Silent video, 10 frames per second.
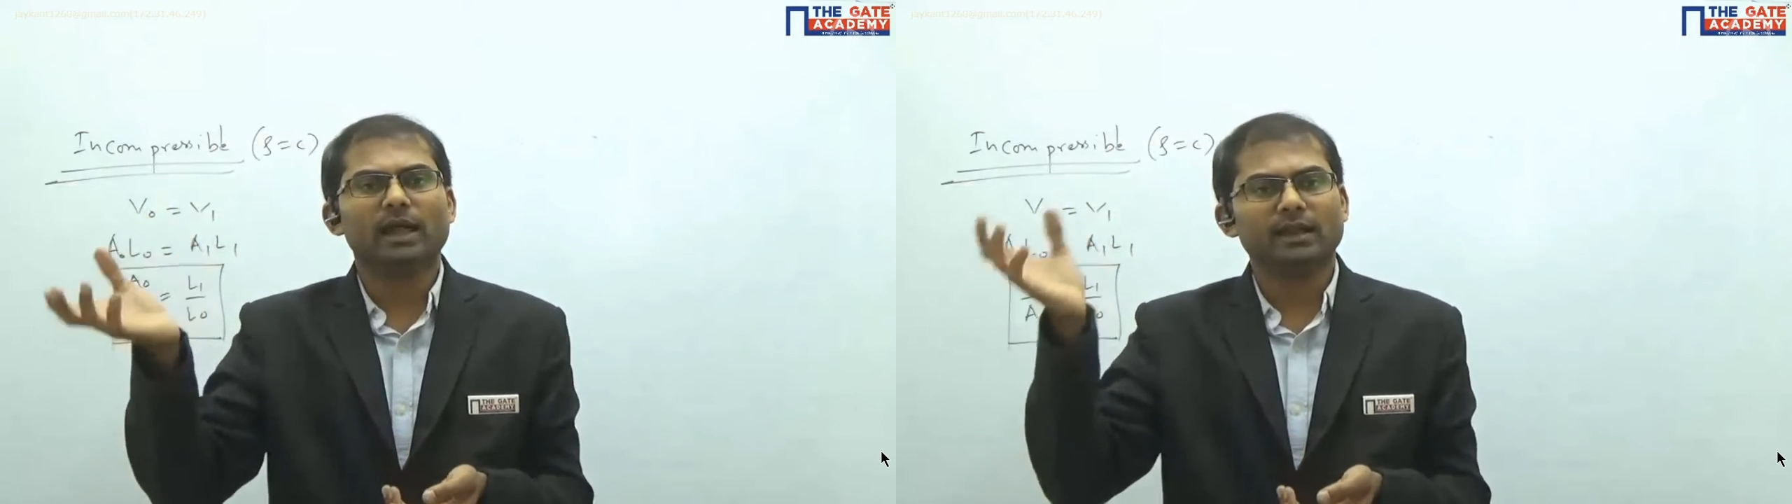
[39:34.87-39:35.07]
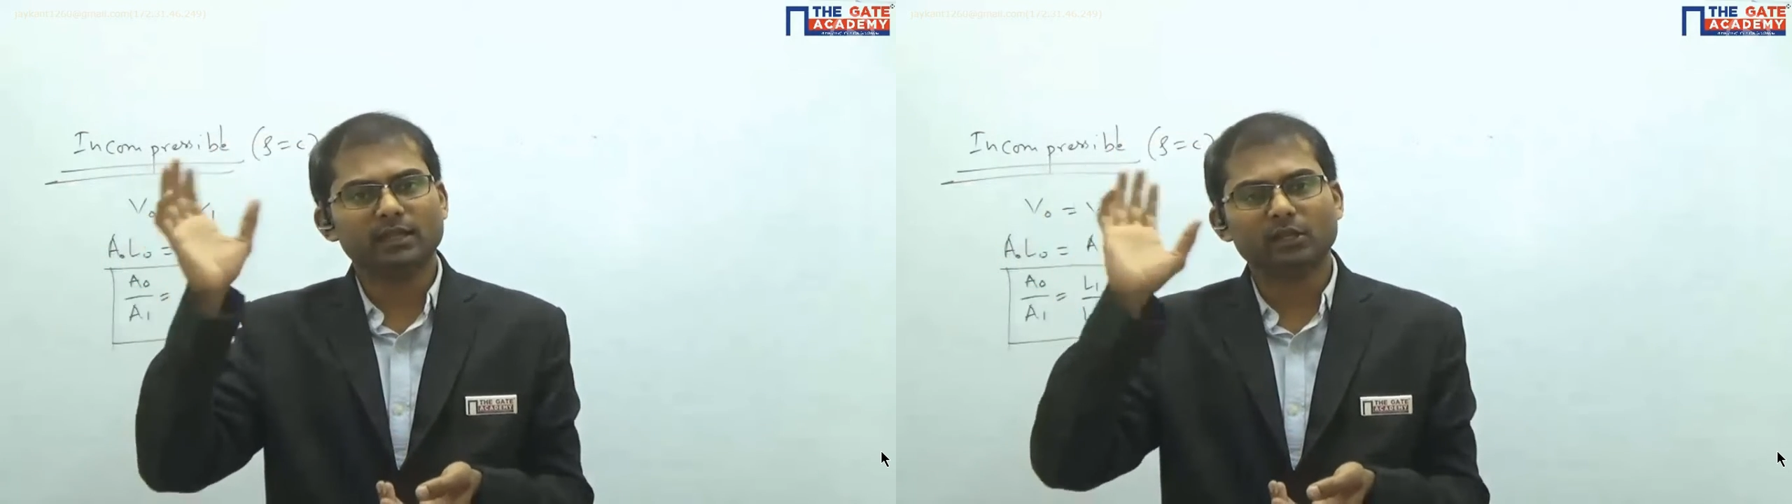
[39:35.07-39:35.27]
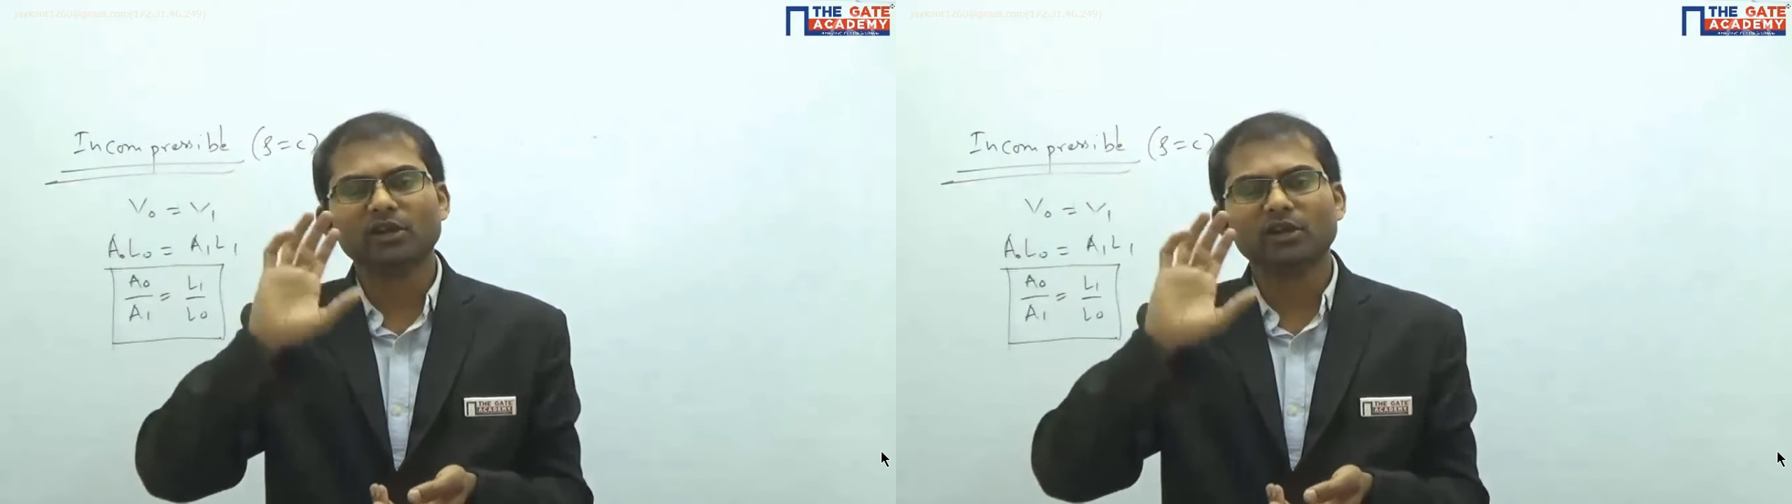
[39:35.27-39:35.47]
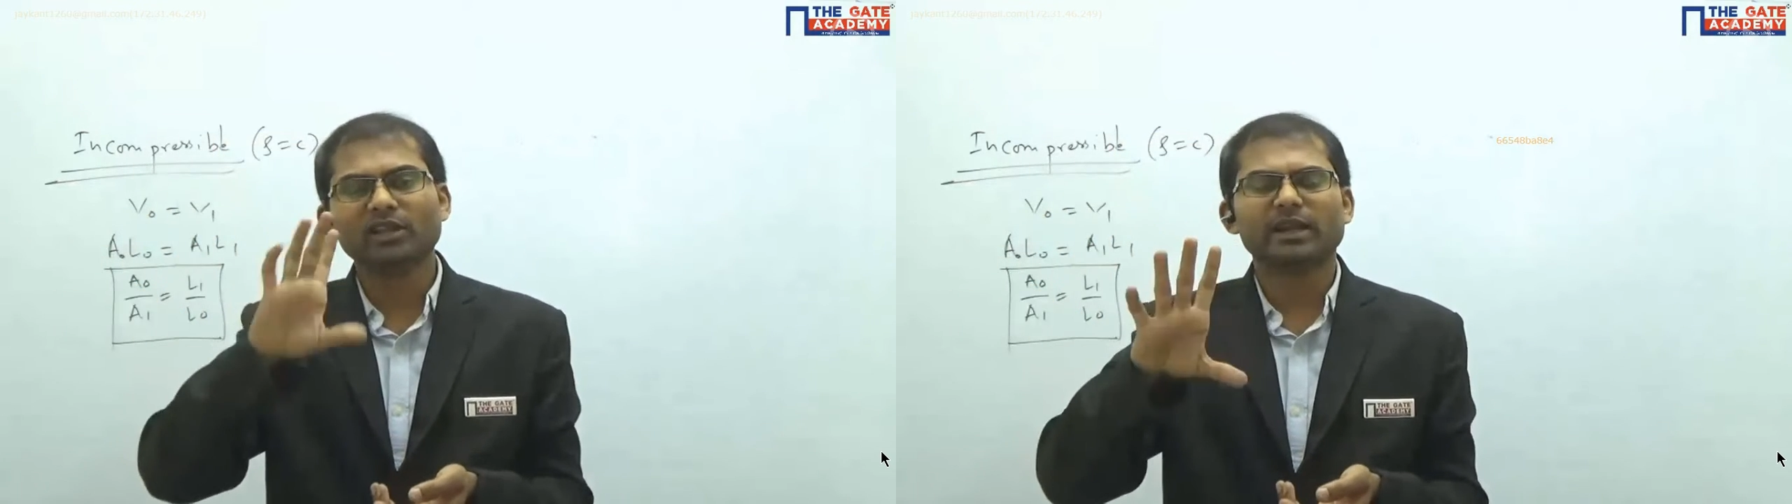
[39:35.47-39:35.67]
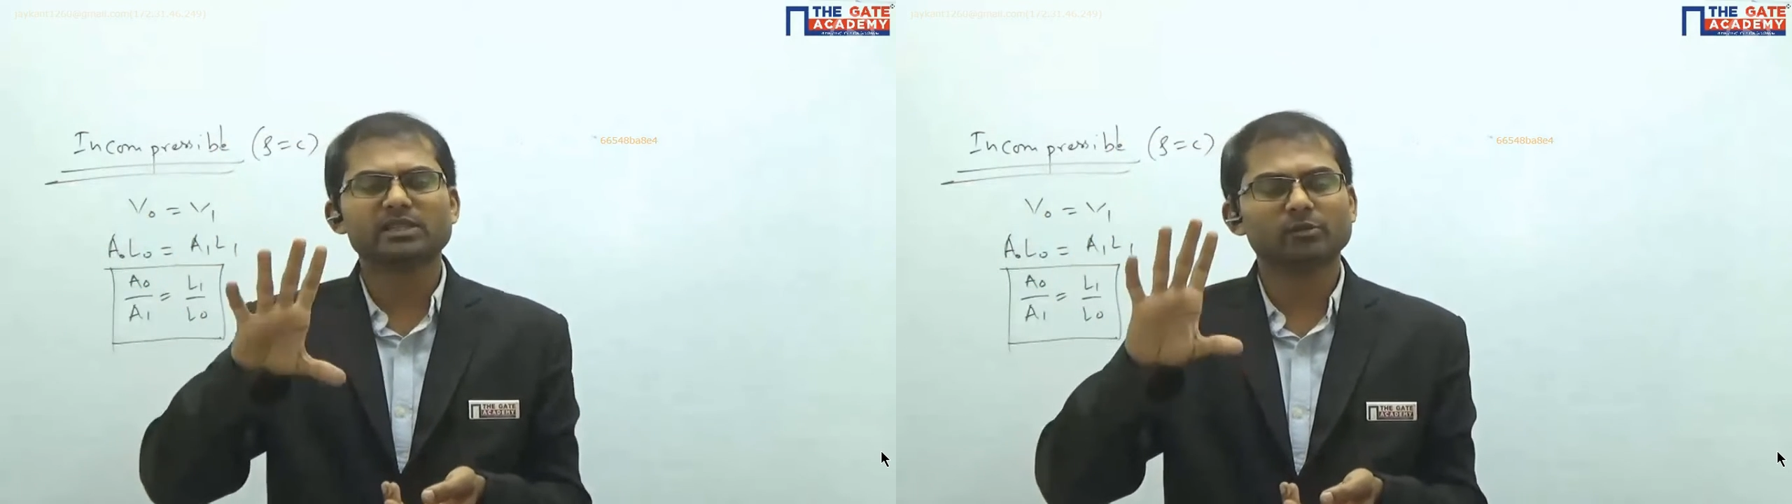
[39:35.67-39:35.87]
and that
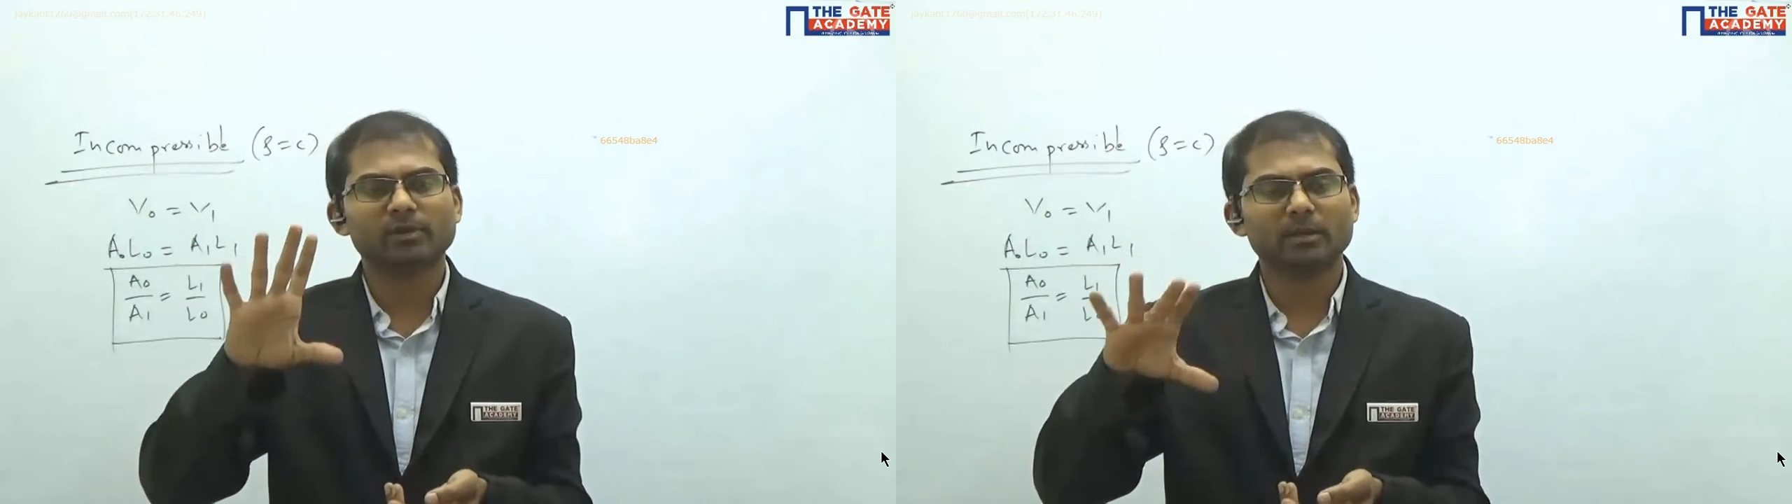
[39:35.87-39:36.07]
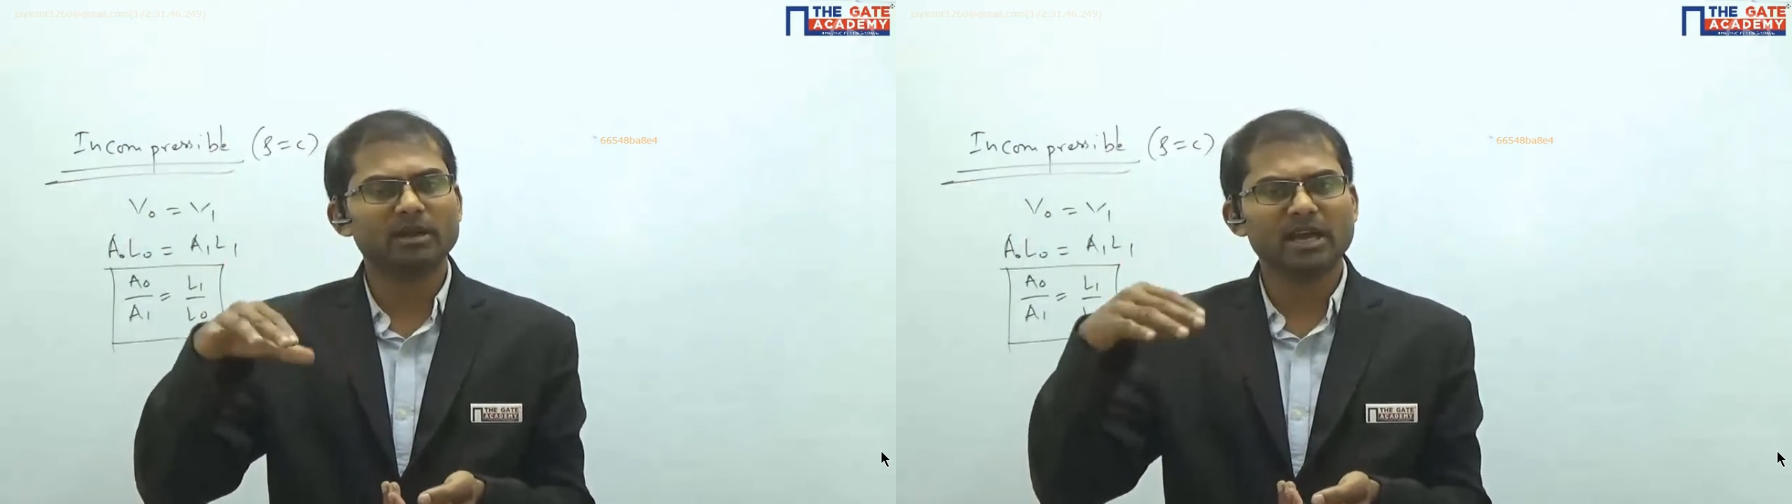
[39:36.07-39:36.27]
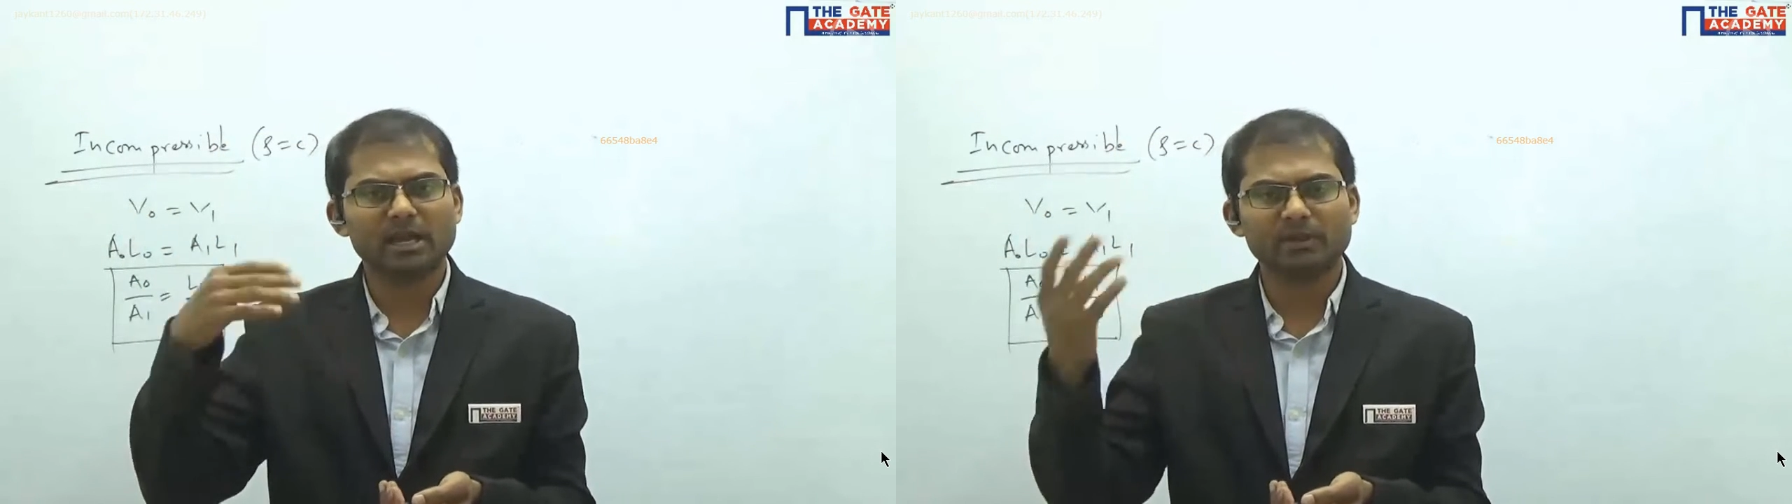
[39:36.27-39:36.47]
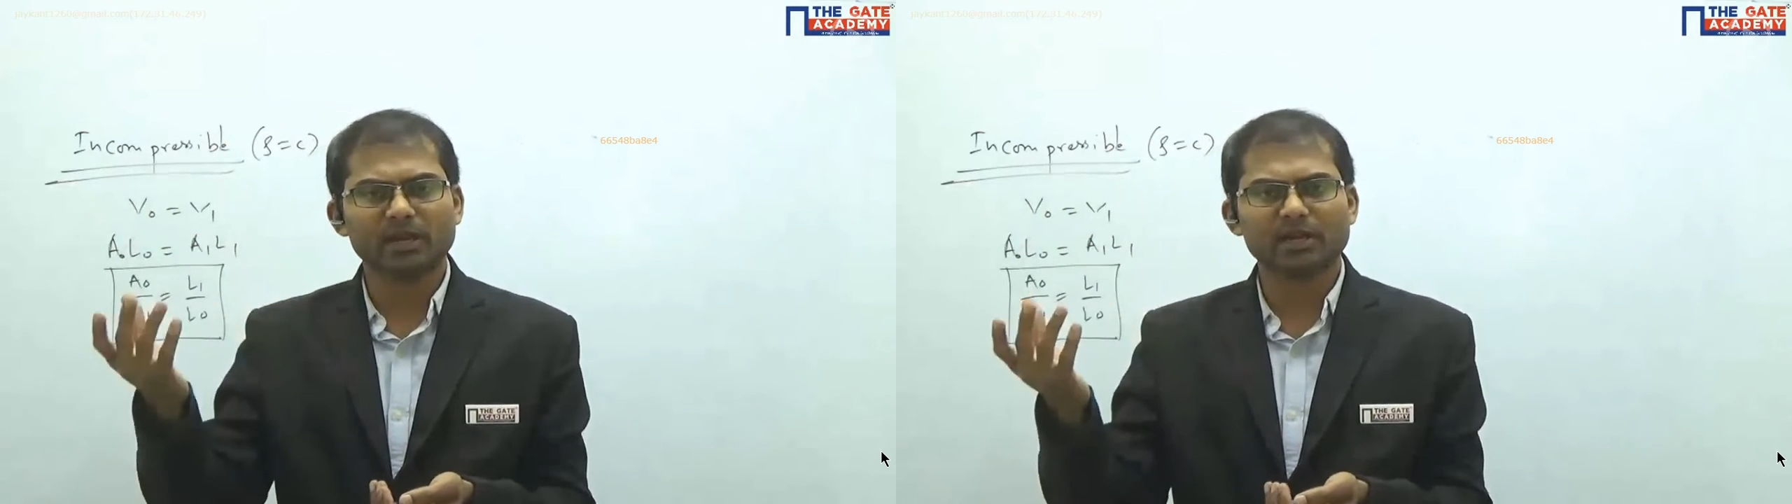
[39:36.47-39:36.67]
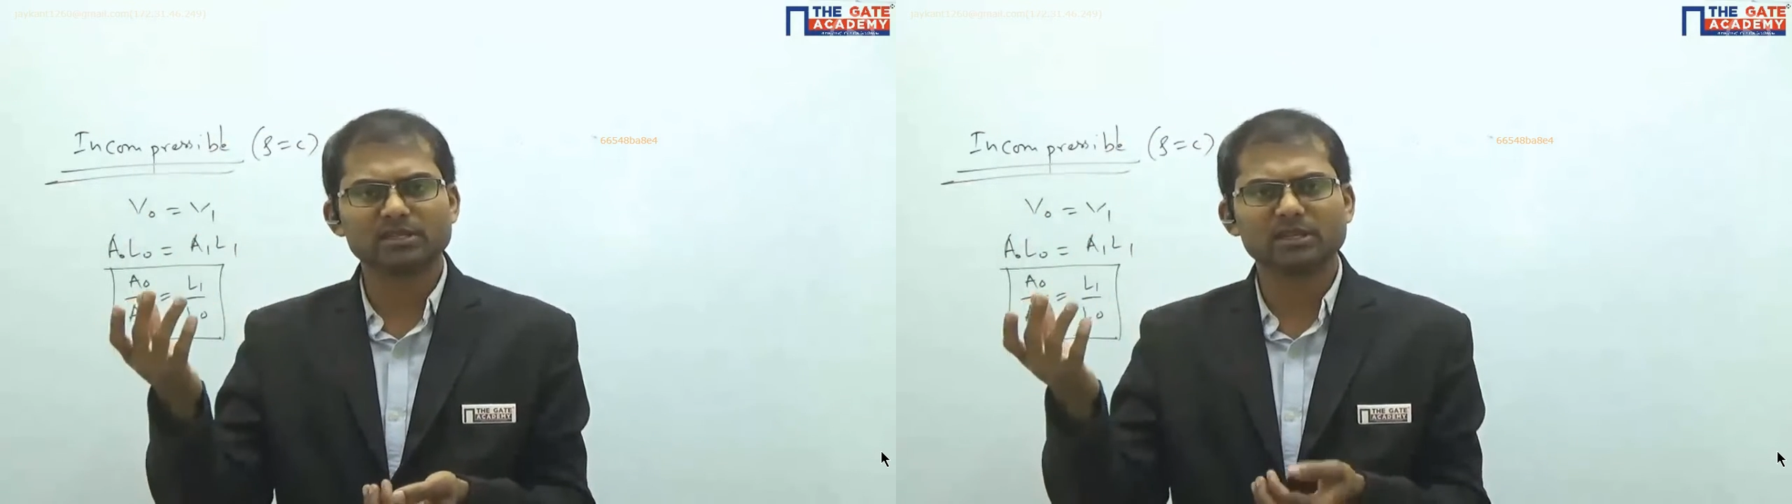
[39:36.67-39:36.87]
loading condition will become a dynamic
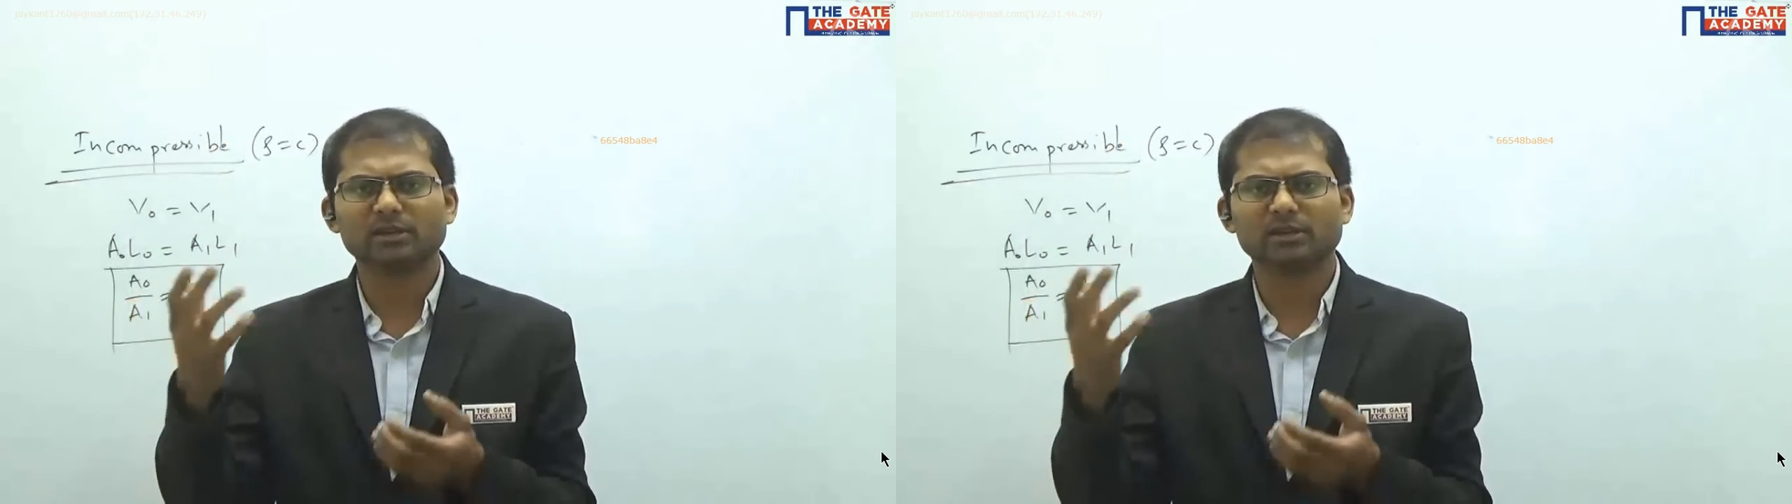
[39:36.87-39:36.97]
condition,